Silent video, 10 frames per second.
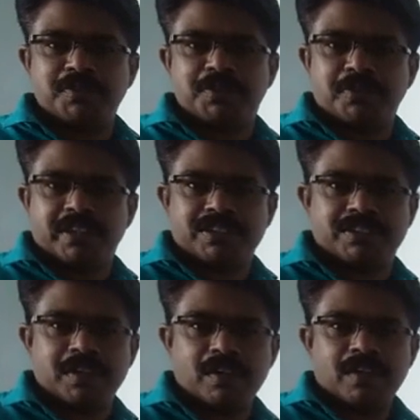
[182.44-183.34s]
students.
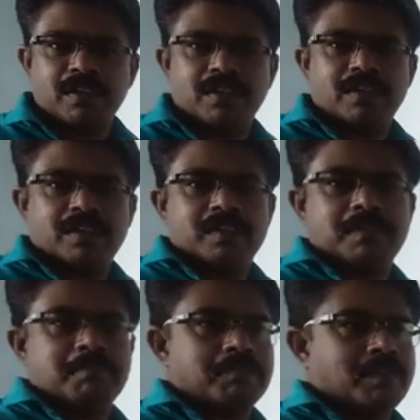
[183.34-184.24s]

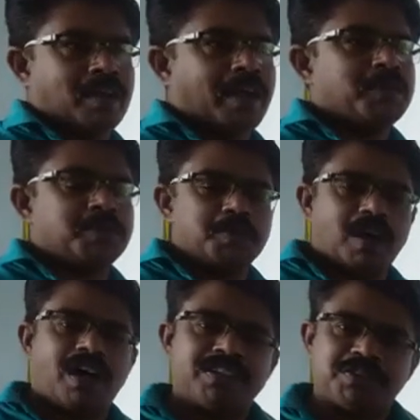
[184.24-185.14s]
I used to
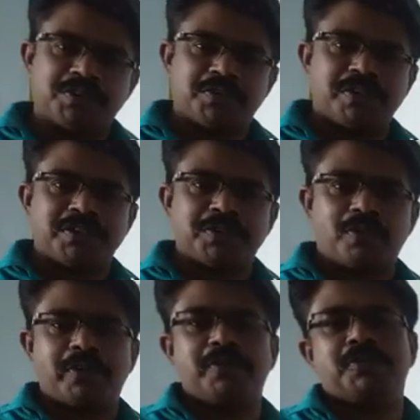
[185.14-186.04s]
ask students
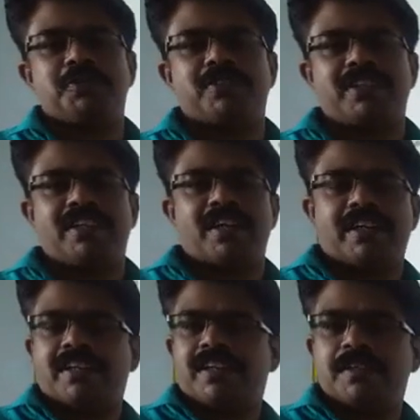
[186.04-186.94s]
or used to say
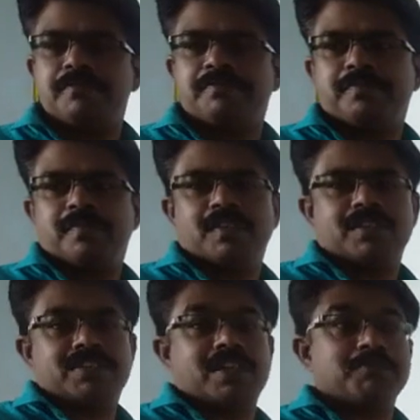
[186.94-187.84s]
that
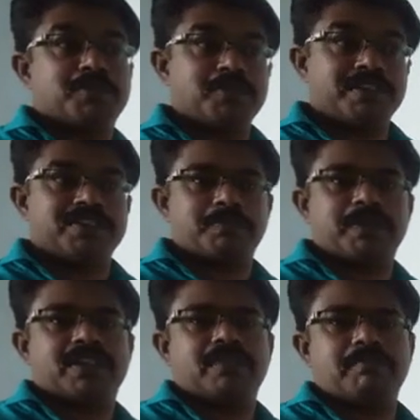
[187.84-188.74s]
some students
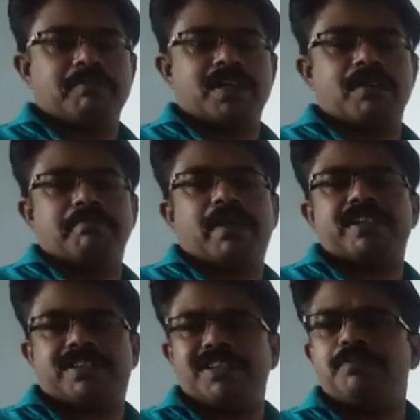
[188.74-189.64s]
may become
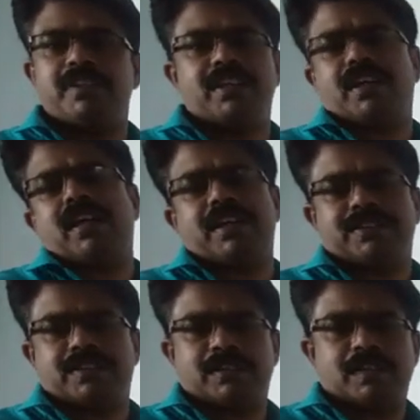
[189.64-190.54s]
passive in the
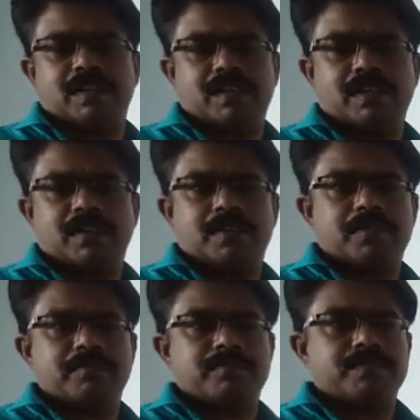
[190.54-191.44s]
class.
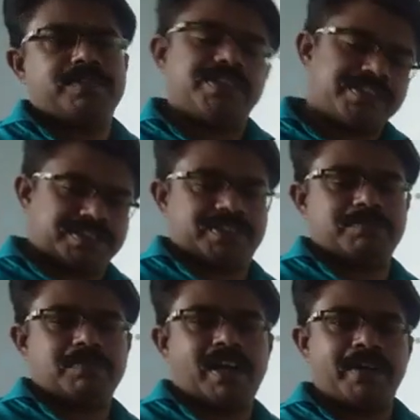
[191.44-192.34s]

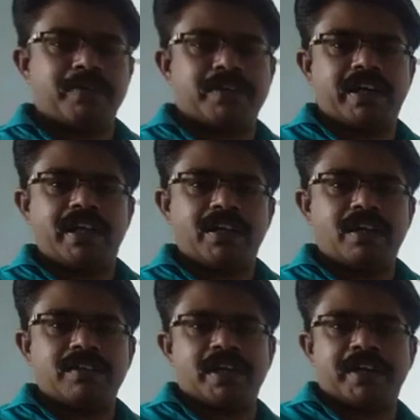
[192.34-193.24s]
Just, I don't
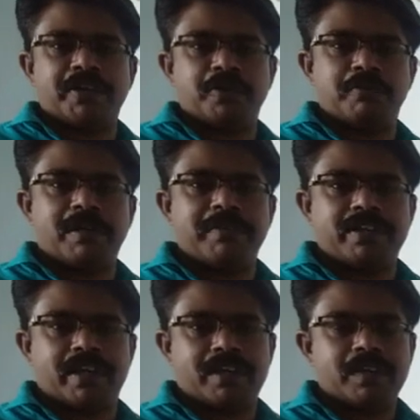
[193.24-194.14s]
care, that attitude may be
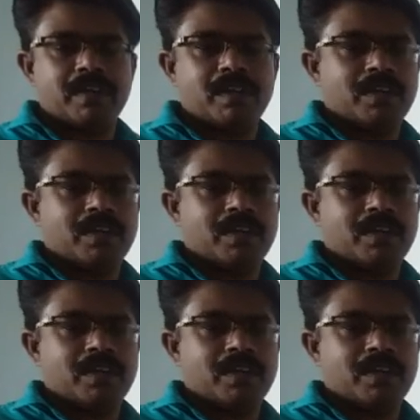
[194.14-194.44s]
there.